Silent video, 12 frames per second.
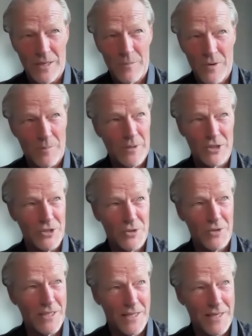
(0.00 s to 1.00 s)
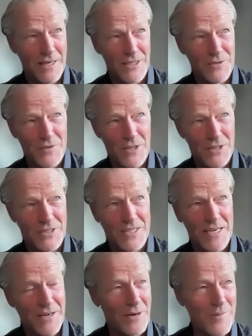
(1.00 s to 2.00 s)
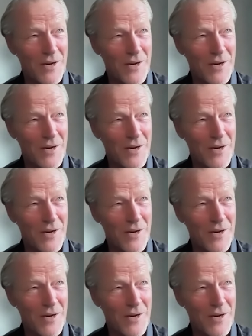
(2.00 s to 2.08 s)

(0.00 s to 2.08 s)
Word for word: I'm not much enjoying the English version.